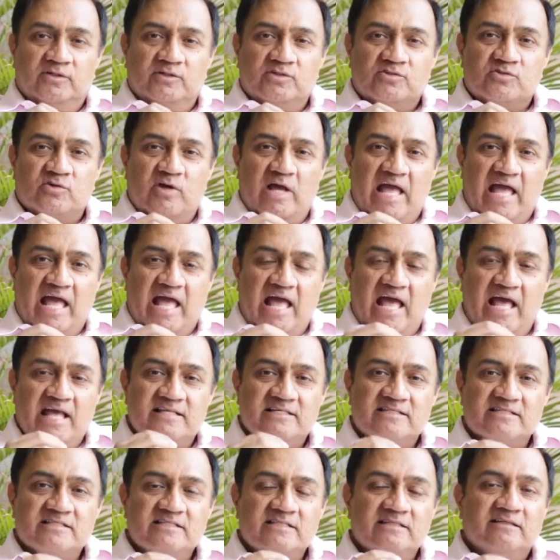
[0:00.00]
So
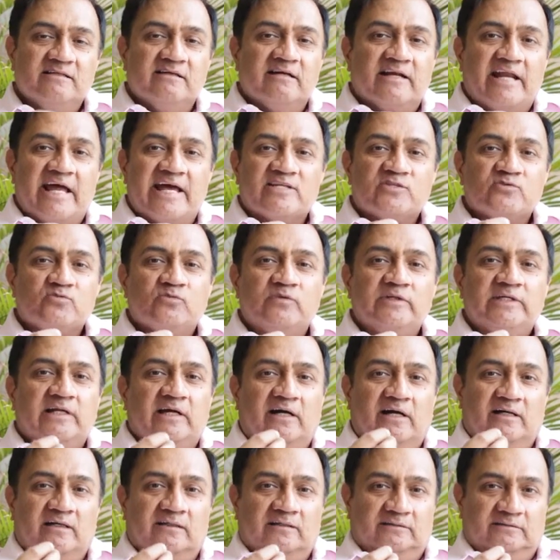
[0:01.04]
as eager as we
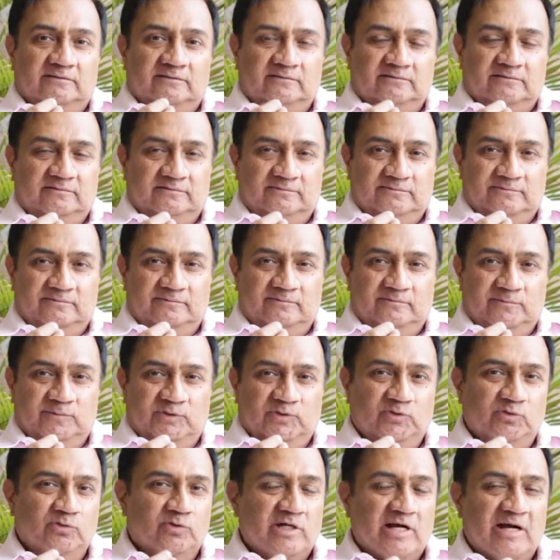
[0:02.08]
are
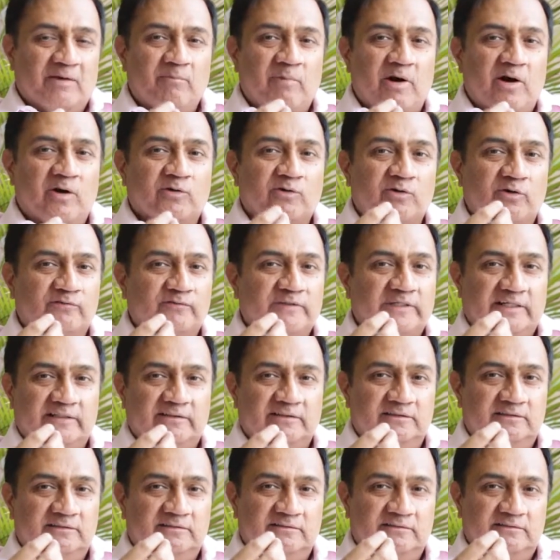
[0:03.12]
to come out of that
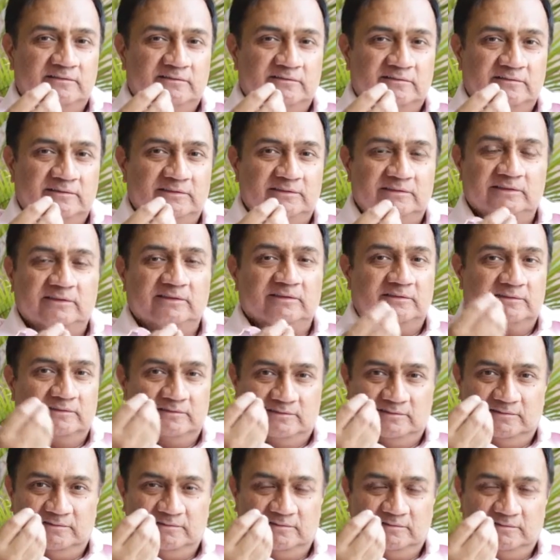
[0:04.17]
dirt
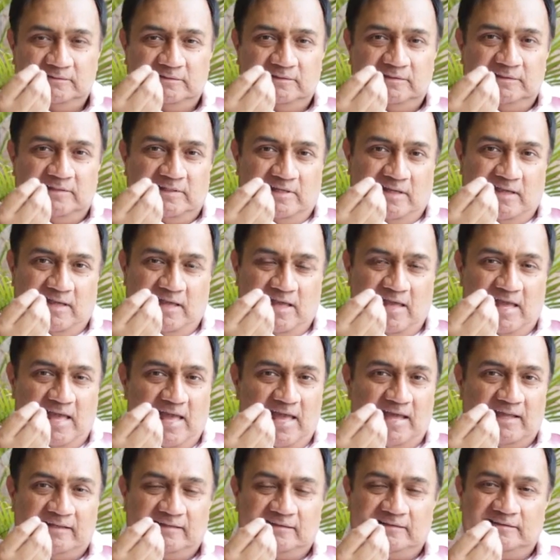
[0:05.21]

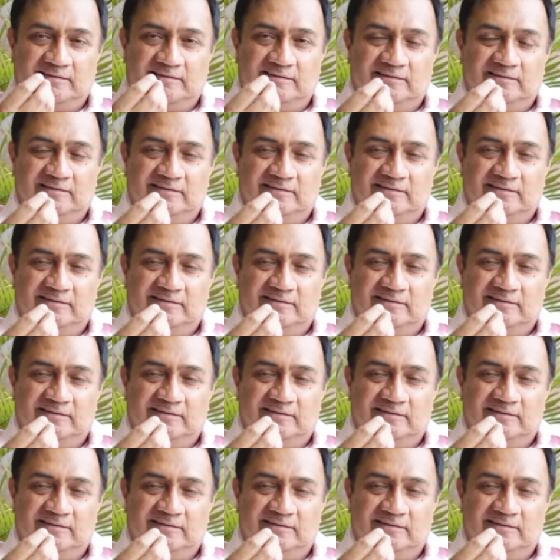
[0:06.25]
and